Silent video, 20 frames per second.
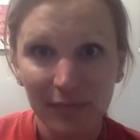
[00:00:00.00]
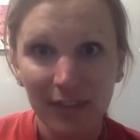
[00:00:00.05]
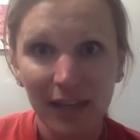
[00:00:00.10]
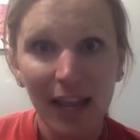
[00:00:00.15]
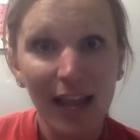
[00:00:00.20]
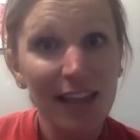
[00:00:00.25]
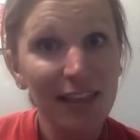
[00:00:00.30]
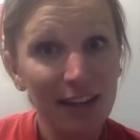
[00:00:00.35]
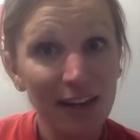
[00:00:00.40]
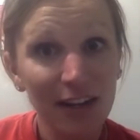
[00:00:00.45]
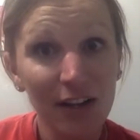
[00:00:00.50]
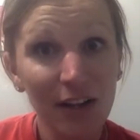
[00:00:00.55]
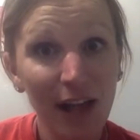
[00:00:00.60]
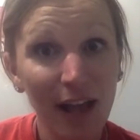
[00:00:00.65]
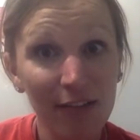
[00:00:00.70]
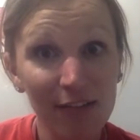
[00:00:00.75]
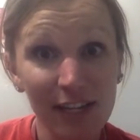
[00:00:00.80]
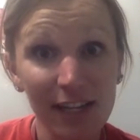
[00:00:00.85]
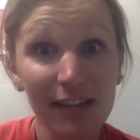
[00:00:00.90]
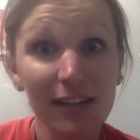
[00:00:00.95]
And there you have
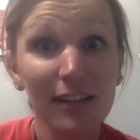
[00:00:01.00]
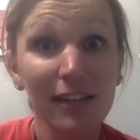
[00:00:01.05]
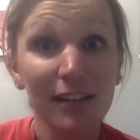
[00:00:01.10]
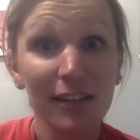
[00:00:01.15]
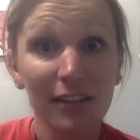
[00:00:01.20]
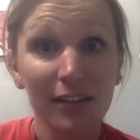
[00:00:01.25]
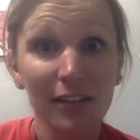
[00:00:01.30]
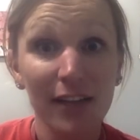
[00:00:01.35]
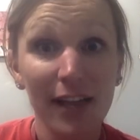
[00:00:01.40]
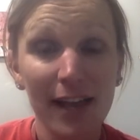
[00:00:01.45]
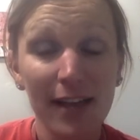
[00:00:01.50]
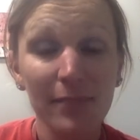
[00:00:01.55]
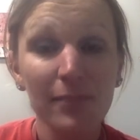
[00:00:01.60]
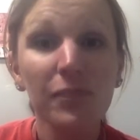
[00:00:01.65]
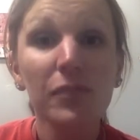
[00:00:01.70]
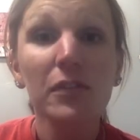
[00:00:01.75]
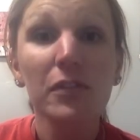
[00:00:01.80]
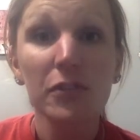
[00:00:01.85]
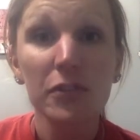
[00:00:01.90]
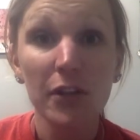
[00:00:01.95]
it, okay?
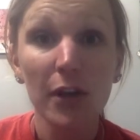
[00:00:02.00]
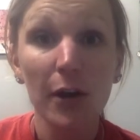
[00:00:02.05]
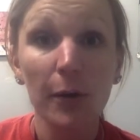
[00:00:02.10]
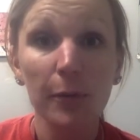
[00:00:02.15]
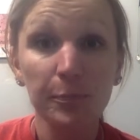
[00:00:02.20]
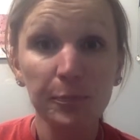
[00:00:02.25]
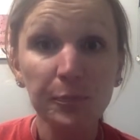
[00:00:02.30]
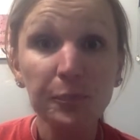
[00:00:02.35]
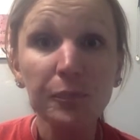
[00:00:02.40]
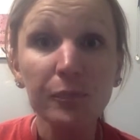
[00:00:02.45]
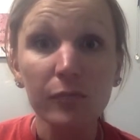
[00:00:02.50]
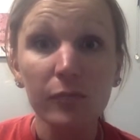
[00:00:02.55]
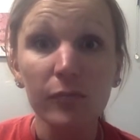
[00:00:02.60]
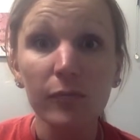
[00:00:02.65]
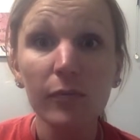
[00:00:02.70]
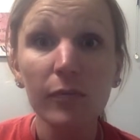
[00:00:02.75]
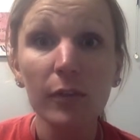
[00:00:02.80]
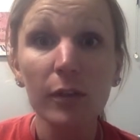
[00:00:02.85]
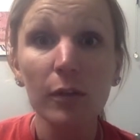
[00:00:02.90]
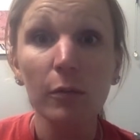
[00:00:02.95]
So
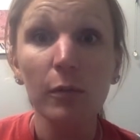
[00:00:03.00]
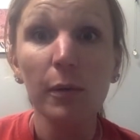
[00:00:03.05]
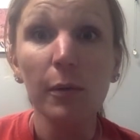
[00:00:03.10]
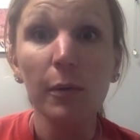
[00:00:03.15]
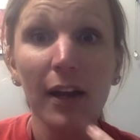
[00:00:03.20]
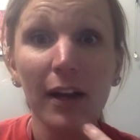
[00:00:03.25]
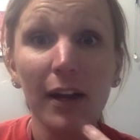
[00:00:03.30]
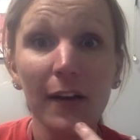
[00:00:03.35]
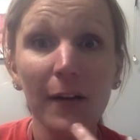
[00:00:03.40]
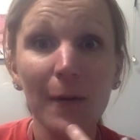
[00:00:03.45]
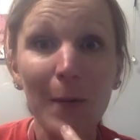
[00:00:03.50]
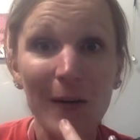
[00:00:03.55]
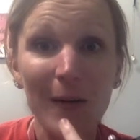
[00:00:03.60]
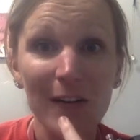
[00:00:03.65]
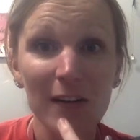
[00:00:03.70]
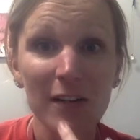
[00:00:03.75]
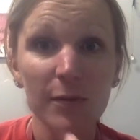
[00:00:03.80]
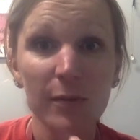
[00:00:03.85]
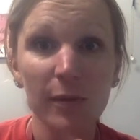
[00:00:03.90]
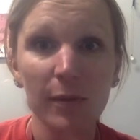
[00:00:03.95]
we our
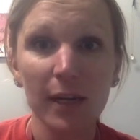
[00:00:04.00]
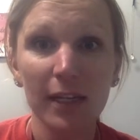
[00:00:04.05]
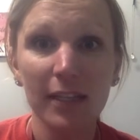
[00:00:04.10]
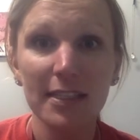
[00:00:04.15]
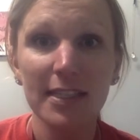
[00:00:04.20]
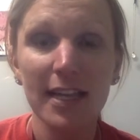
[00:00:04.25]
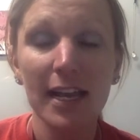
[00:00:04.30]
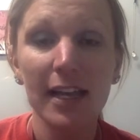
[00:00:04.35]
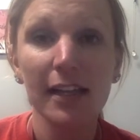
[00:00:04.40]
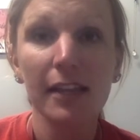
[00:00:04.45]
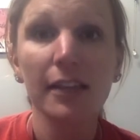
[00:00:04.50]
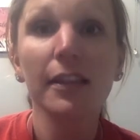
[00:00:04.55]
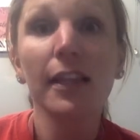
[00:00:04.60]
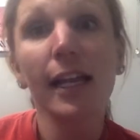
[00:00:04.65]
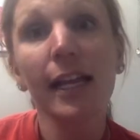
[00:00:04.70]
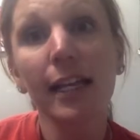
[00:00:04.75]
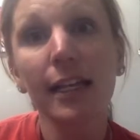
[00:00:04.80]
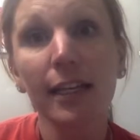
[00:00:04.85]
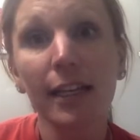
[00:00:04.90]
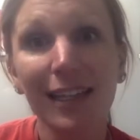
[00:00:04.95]
corners, we want to say
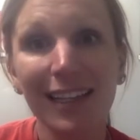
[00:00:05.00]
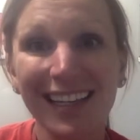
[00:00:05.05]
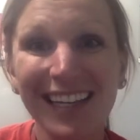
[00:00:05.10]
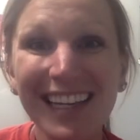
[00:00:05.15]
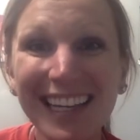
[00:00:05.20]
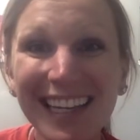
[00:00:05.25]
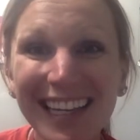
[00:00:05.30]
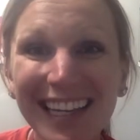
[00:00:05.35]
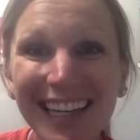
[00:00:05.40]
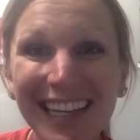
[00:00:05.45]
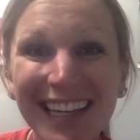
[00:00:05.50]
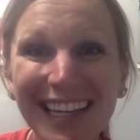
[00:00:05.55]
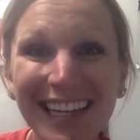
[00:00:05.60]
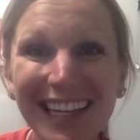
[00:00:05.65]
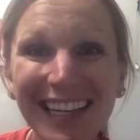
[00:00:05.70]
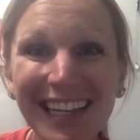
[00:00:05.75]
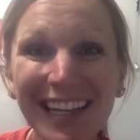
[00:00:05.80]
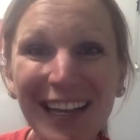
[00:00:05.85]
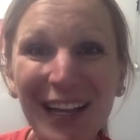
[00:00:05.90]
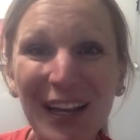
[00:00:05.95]
like,
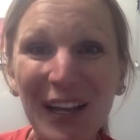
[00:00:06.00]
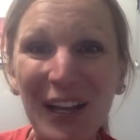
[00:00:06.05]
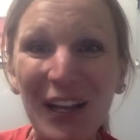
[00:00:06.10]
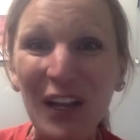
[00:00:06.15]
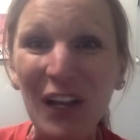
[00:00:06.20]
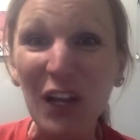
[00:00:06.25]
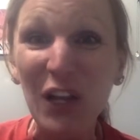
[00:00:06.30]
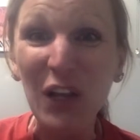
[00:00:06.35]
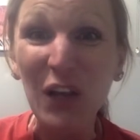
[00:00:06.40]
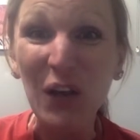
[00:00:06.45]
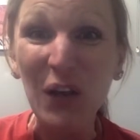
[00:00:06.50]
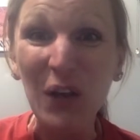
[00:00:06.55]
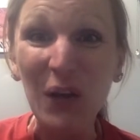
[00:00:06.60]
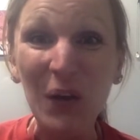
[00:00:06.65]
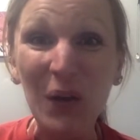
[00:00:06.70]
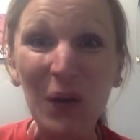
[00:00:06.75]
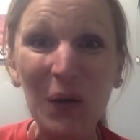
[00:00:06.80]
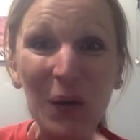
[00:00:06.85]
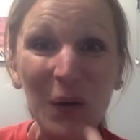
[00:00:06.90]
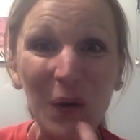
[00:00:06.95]

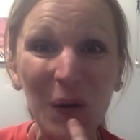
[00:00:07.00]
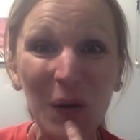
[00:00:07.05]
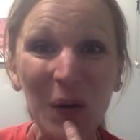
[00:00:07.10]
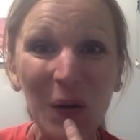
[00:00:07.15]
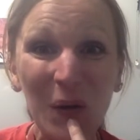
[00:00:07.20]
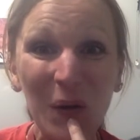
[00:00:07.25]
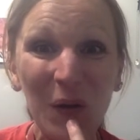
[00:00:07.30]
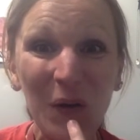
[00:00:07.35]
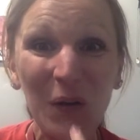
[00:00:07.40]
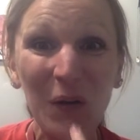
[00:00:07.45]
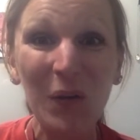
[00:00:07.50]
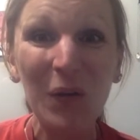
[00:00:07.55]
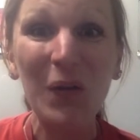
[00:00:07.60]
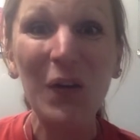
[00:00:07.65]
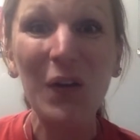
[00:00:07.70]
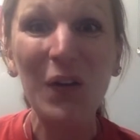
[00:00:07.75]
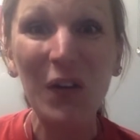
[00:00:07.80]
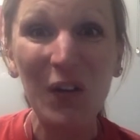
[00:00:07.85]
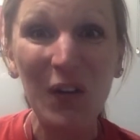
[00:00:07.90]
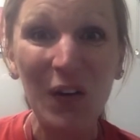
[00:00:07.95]
ew. That's what we want
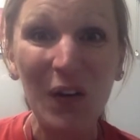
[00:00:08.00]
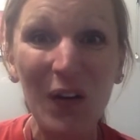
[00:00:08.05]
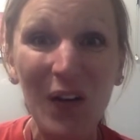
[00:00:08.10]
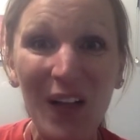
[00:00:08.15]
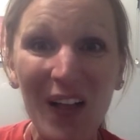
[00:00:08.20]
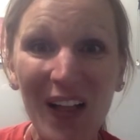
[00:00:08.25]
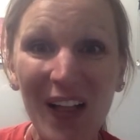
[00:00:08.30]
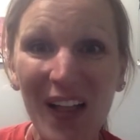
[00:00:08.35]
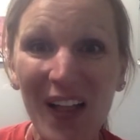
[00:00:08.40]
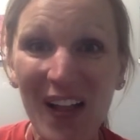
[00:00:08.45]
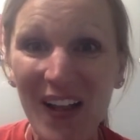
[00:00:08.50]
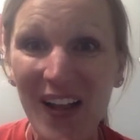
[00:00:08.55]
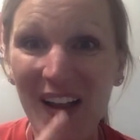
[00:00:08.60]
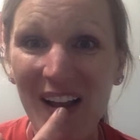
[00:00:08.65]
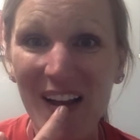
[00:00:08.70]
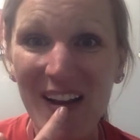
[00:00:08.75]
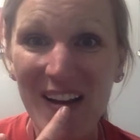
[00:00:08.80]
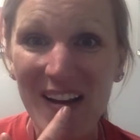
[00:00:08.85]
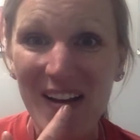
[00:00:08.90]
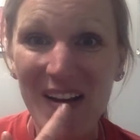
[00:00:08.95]
to do.
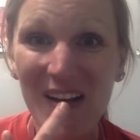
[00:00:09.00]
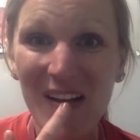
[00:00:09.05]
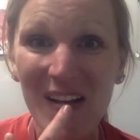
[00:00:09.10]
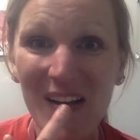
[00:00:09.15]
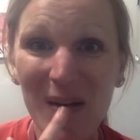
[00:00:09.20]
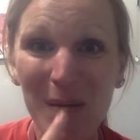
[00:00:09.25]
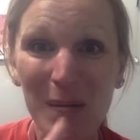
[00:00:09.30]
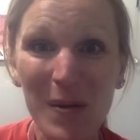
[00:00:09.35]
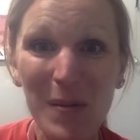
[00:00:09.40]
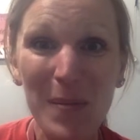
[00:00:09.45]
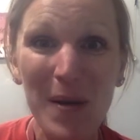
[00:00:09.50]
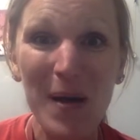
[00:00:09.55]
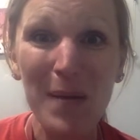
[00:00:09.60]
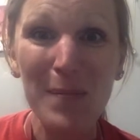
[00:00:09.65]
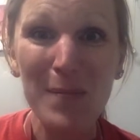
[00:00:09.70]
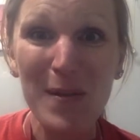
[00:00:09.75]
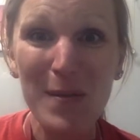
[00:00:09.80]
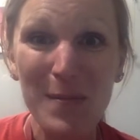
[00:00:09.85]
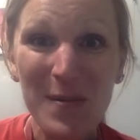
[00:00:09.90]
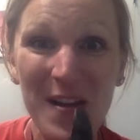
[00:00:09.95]
Okay, show a little bit of bottom
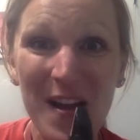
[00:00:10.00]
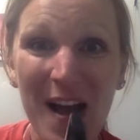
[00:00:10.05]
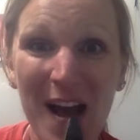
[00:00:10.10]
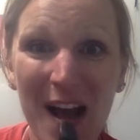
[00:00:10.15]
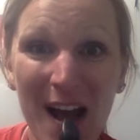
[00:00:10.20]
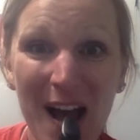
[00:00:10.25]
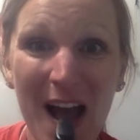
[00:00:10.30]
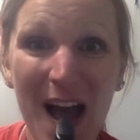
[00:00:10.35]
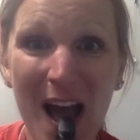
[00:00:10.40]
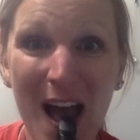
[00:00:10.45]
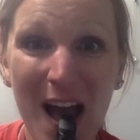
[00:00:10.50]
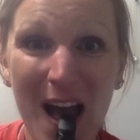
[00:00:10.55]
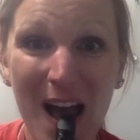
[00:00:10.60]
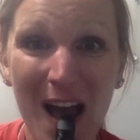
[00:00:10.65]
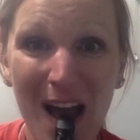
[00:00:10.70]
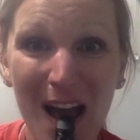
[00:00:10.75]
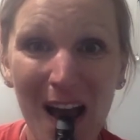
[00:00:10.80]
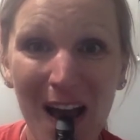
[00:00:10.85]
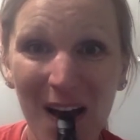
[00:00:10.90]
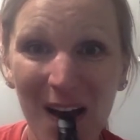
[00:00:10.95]
lip, say ah,
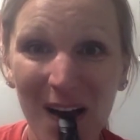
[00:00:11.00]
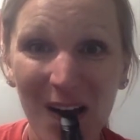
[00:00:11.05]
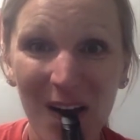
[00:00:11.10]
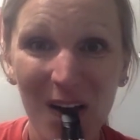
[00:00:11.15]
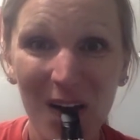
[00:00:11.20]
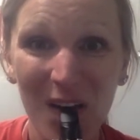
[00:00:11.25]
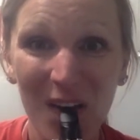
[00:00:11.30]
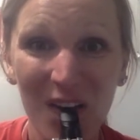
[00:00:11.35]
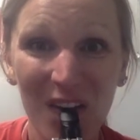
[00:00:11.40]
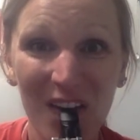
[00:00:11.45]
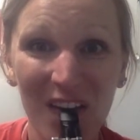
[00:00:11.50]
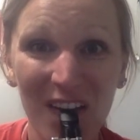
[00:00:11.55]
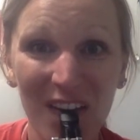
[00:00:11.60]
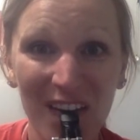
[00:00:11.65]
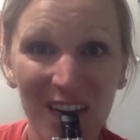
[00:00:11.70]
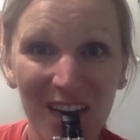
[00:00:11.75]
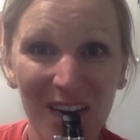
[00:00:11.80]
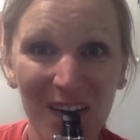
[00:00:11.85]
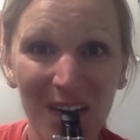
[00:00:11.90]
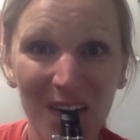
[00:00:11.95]
close the teeth
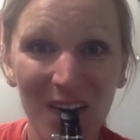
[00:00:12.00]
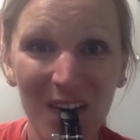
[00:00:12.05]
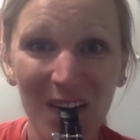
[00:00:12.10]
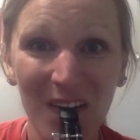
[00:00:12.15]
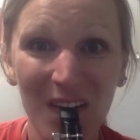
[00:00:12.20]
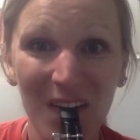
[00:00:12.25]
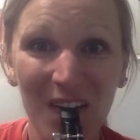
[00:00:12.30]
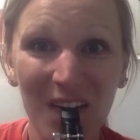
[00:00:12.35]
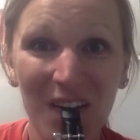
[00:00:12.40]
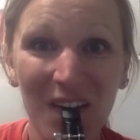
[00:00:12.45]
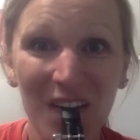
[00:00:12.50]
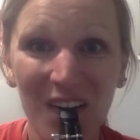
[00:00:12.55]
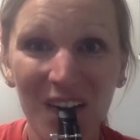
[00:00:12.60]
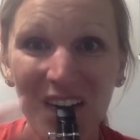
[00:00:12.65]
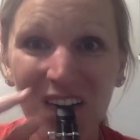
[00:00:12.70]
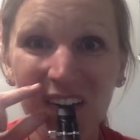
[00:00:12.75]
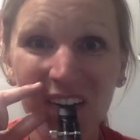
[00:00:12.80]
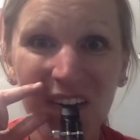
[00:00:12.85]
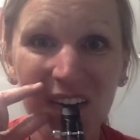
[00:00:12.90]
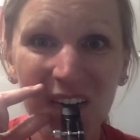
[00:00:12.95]
down,
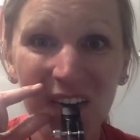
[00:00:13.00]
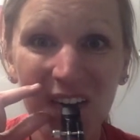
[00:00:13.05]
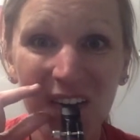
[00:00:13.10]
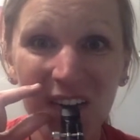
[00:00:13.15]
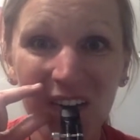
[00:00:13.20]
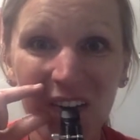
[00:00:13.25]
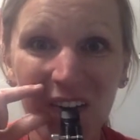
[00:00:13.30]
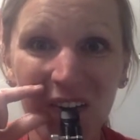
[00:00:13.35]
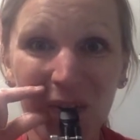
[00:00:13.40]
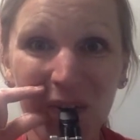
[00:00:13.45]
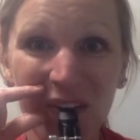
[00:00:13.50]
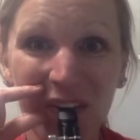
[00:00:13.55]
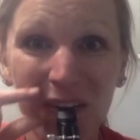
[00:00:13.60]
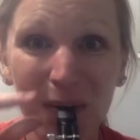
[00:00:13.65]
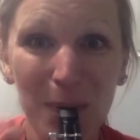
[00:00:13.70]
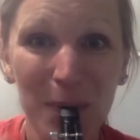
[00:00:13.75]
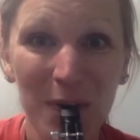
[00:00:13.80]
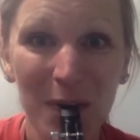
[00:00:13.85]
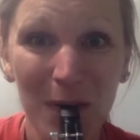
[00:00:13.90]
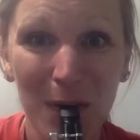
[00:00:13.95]
close my
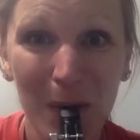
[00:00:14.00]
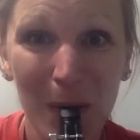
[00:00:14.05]
lips.